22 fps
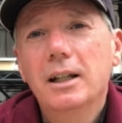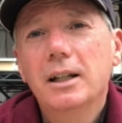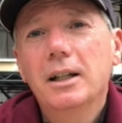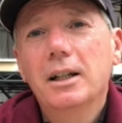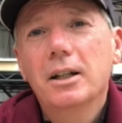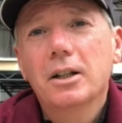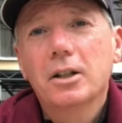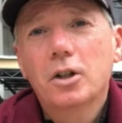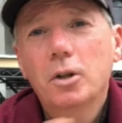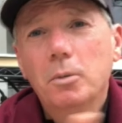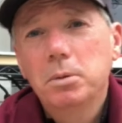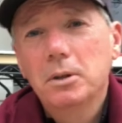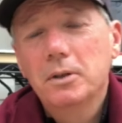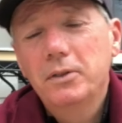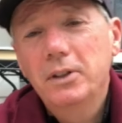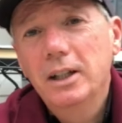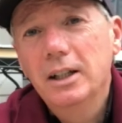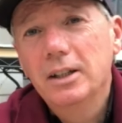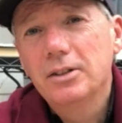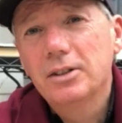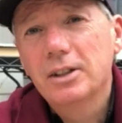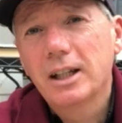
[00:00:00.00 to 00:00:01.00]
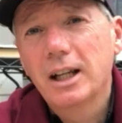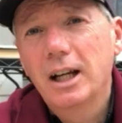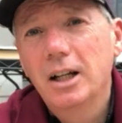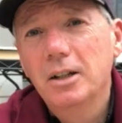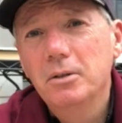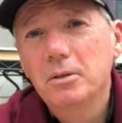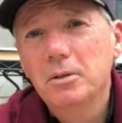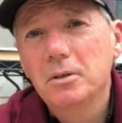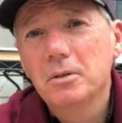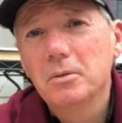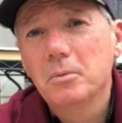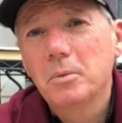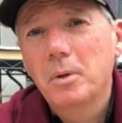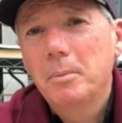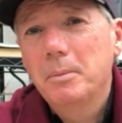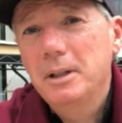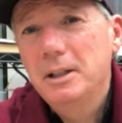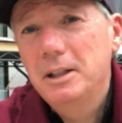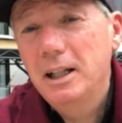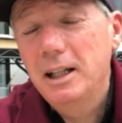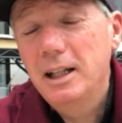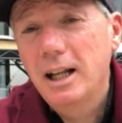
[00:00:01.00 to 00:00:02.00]
A couple of years ago, when we
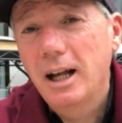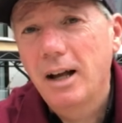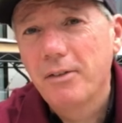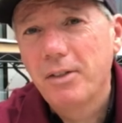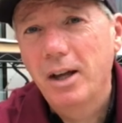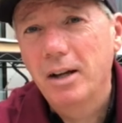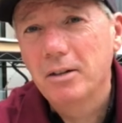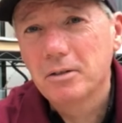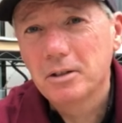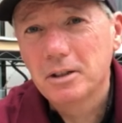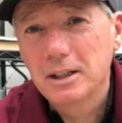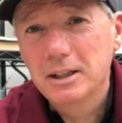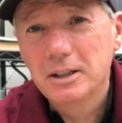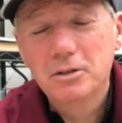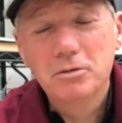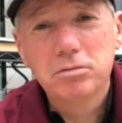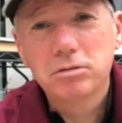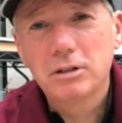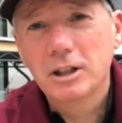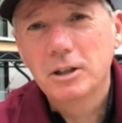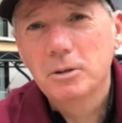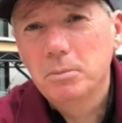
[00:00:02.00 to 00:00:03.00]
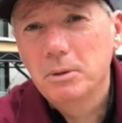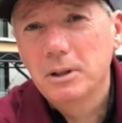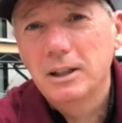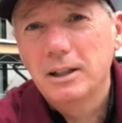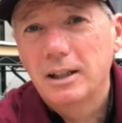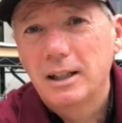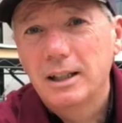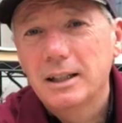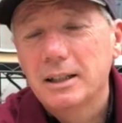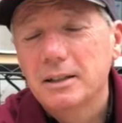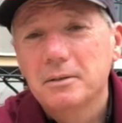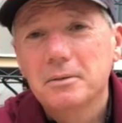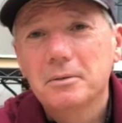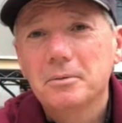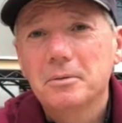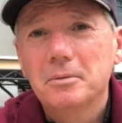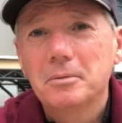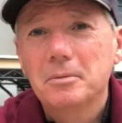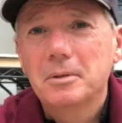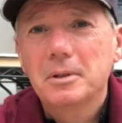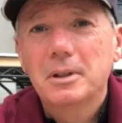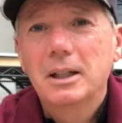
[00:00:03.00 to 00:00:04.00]
did have that incredibly, like,
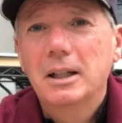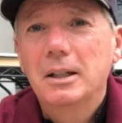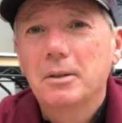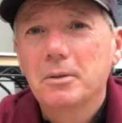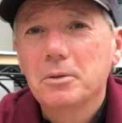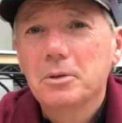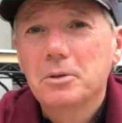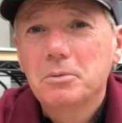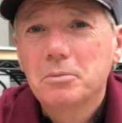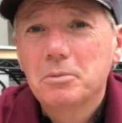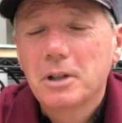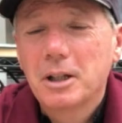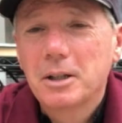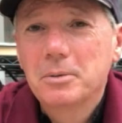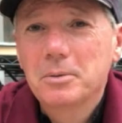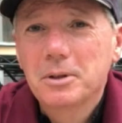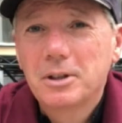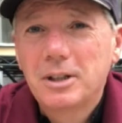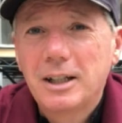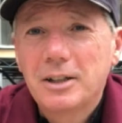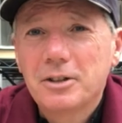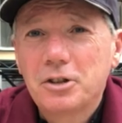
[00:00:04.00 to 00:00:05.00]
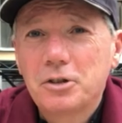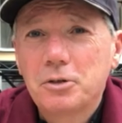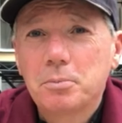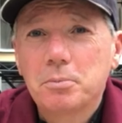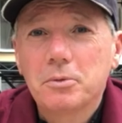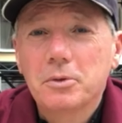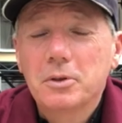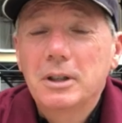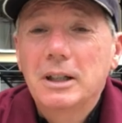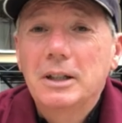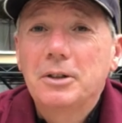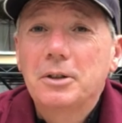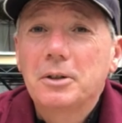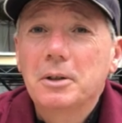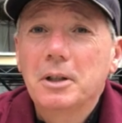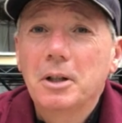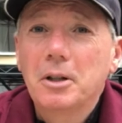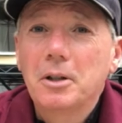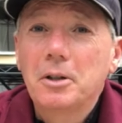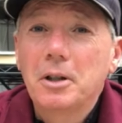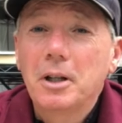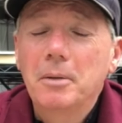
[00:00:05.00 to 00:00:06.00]
you know, it was like
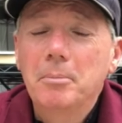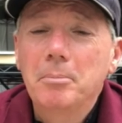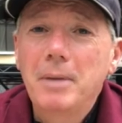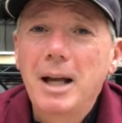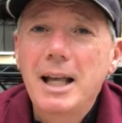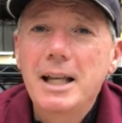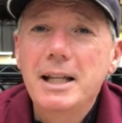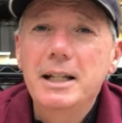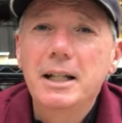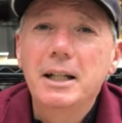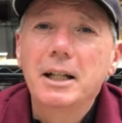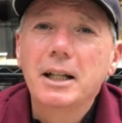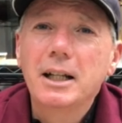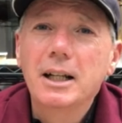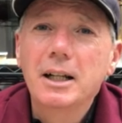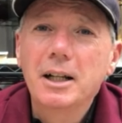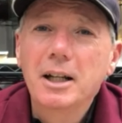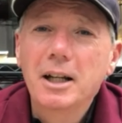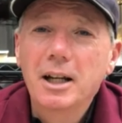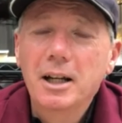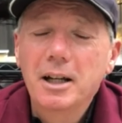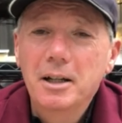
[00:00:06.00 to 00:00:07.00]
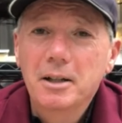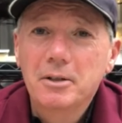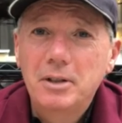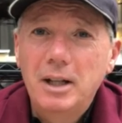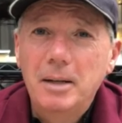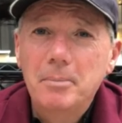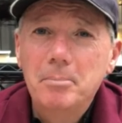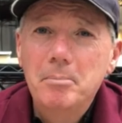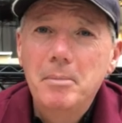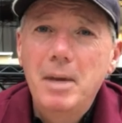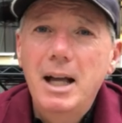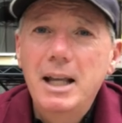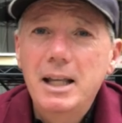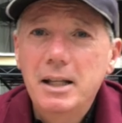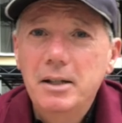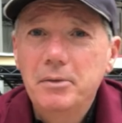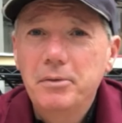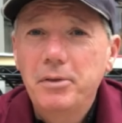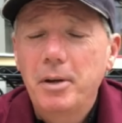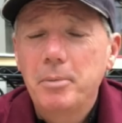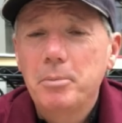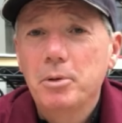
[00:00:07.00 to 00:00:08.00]
May. It's like May in
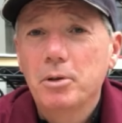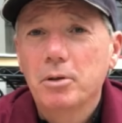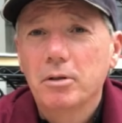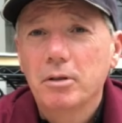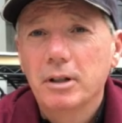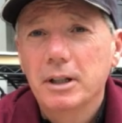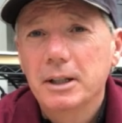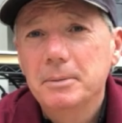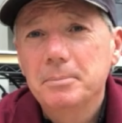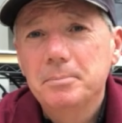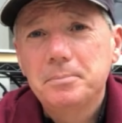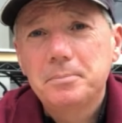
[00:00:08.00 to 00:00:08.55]
February.